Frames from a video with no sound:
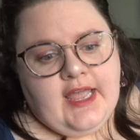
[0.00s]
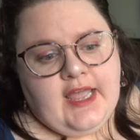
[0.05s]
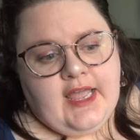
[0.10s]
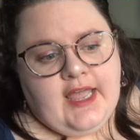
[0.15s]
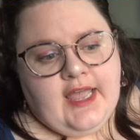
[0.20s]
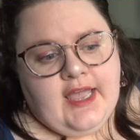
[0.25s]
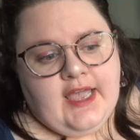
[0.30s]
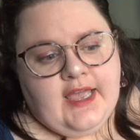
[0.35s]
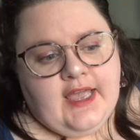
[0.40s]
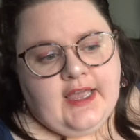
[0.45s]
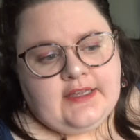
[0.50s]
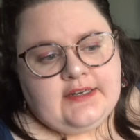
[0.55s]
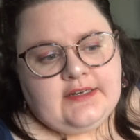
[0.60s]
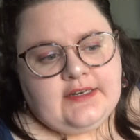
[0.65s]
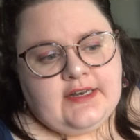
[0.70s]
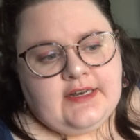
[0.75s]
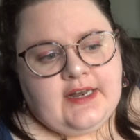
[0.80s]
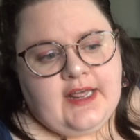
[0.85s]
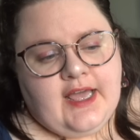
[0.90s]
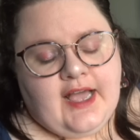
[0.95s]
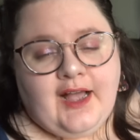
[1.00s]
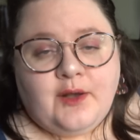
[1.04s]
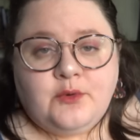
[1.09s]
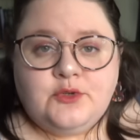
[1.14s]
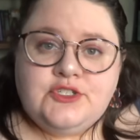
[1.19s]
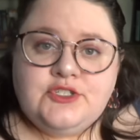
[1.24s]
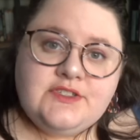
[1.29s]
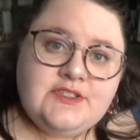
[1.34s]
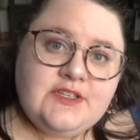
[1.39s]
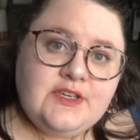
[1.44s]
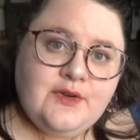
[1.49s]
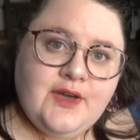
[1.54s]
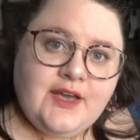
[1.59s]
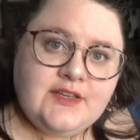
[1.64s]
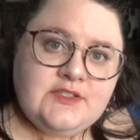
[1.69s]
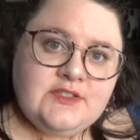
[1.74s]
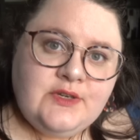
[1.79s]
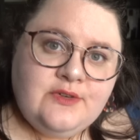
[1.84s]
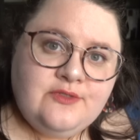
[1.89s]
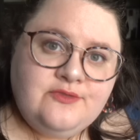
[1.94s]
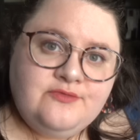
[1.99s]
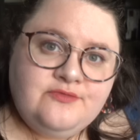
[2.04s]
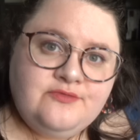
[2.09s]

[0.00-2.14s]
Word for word: And I will just see you guys soon.